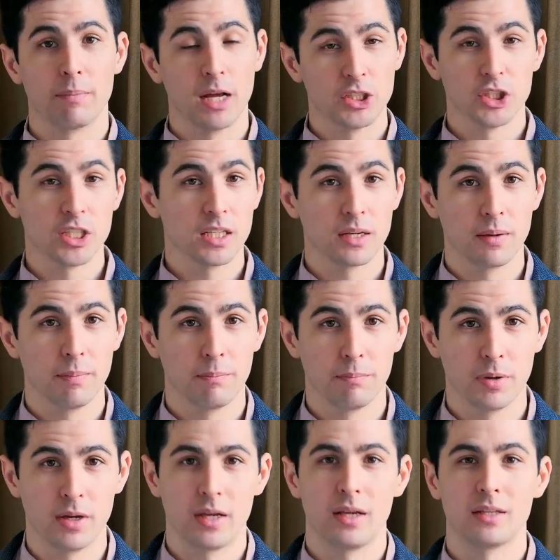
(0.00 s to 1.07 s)
magic,
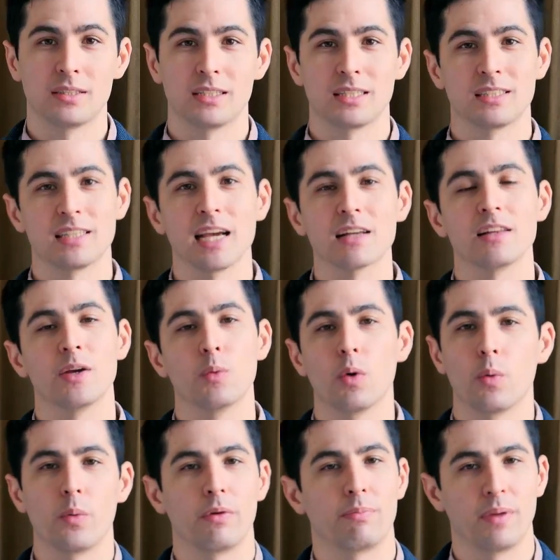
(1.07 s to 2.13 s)
but it's exactly
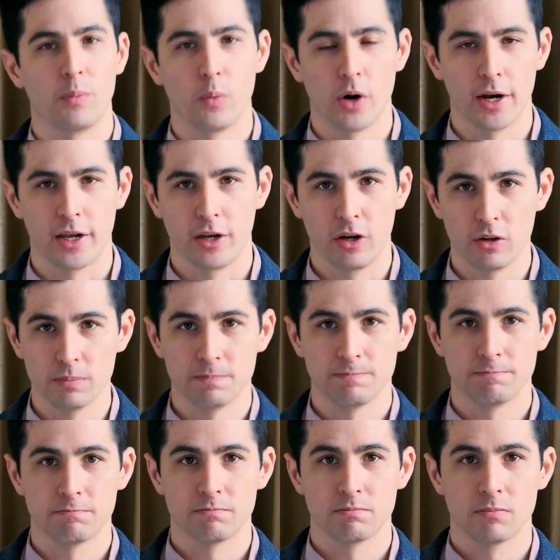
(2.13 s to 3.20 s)
what we've been working on.
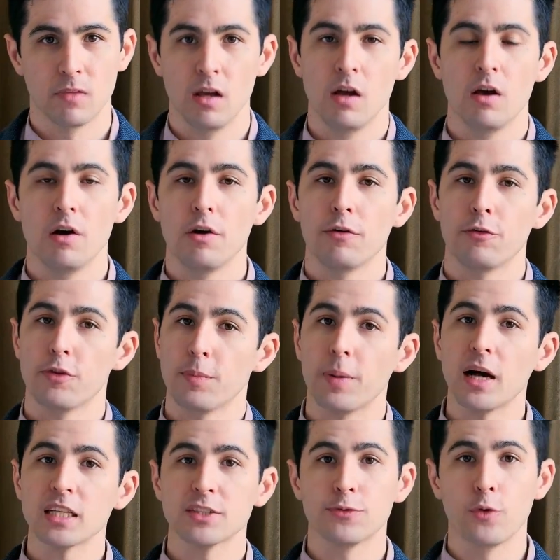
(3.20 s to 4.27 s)
For the
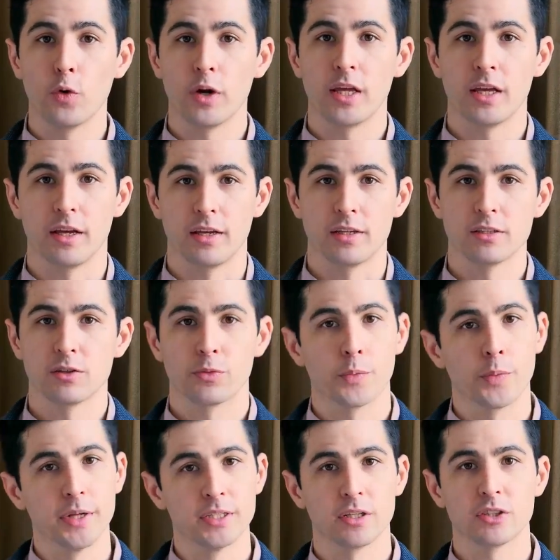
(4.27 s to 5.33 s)
past 40 years,
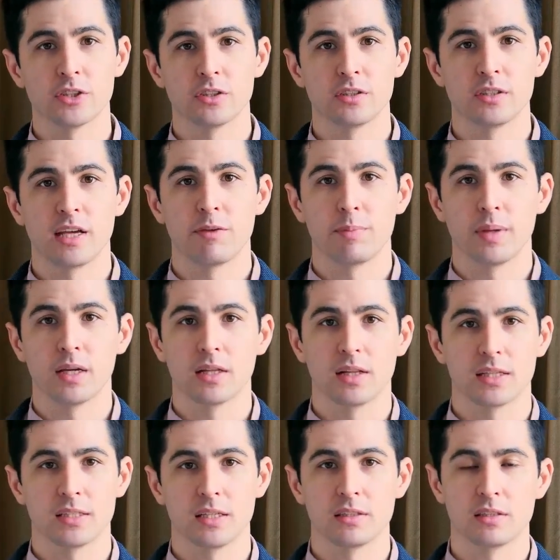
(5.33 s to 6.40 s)
researchers have been
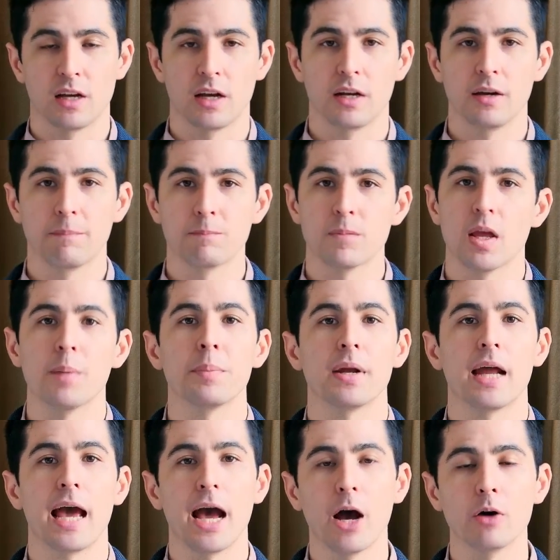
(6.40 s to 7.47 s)
collecting data about
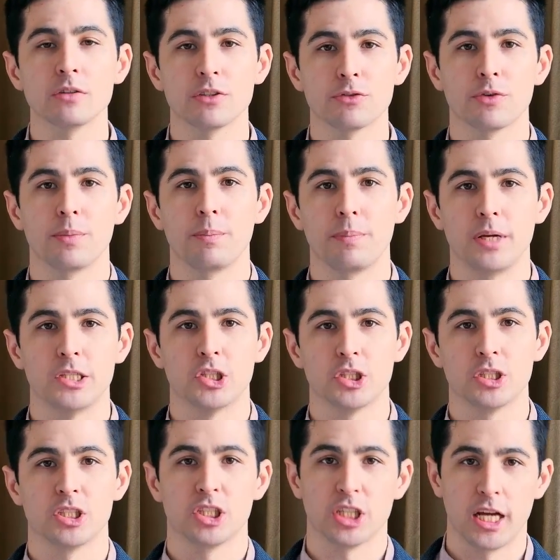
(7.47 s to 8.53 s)
how different
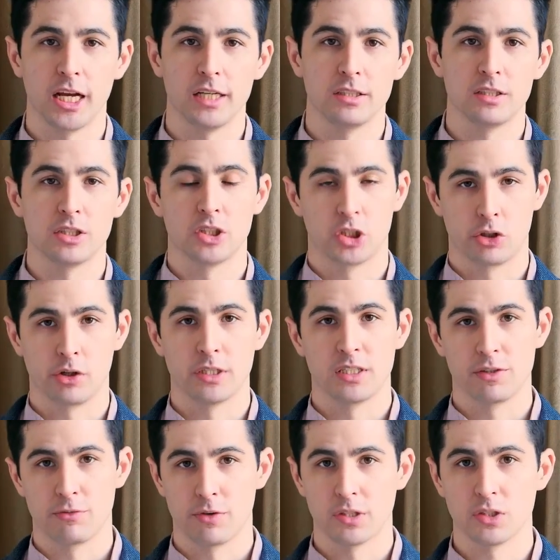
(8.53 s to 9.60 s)
beaches change during
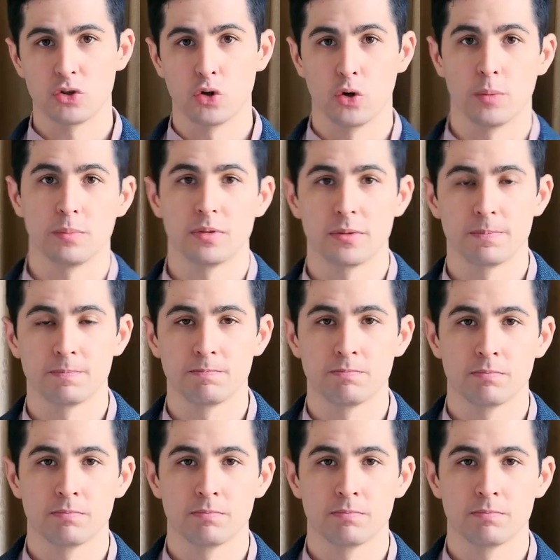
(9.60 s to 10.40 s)
different storms.